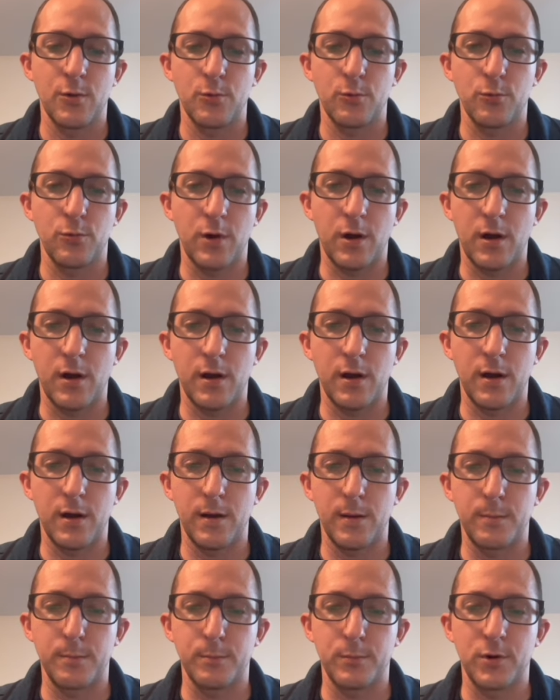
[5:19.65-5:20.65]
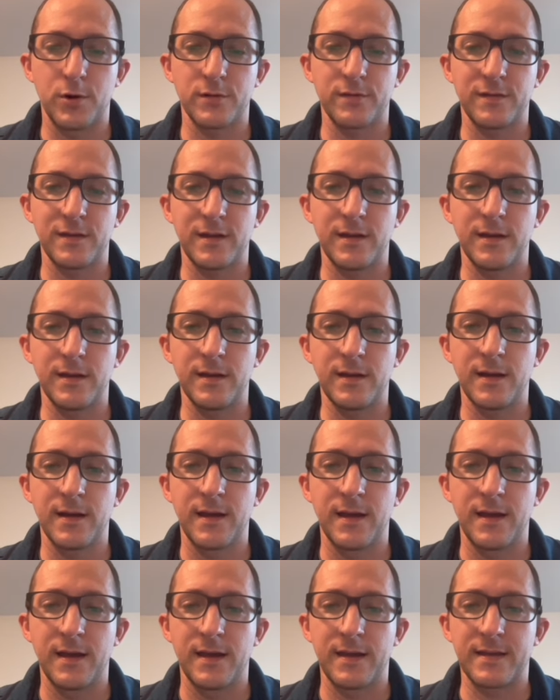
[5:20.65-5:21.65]
raw multi
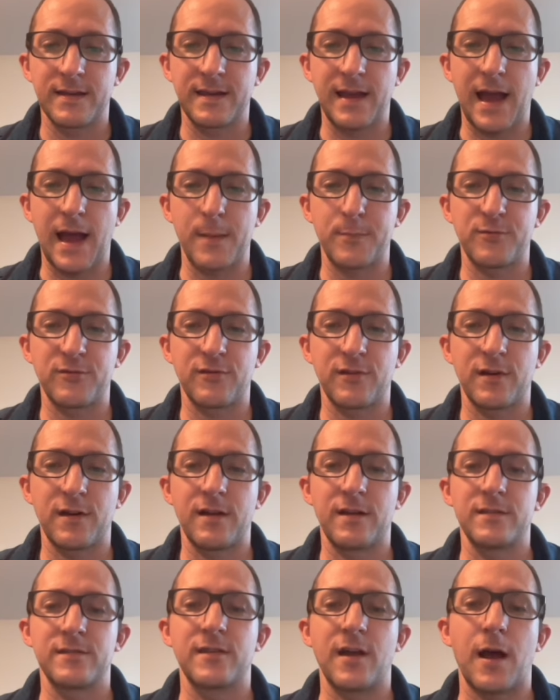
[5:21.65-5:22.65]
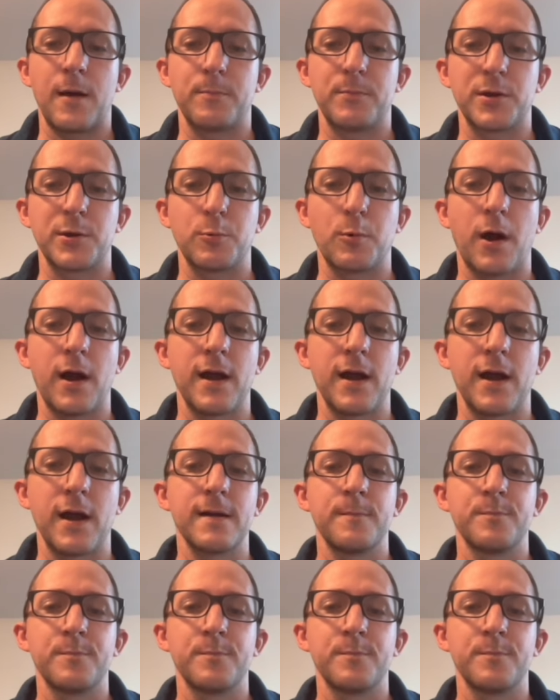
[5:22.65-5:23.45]
CAPTCHA.py,